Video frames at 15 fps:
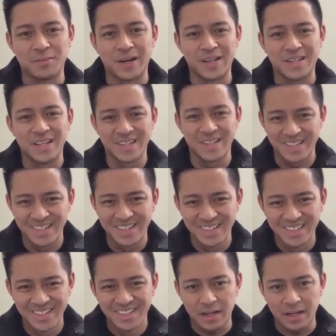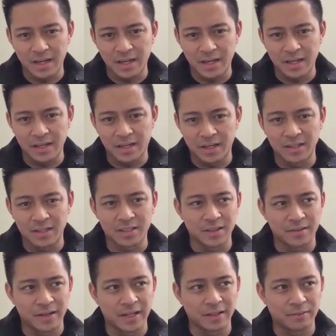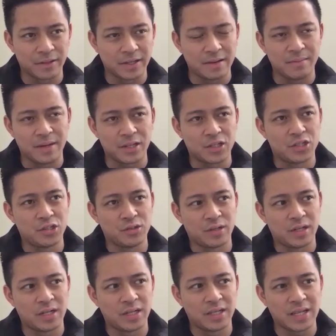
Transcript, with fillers: back then. And honestly, right, when I met you uh,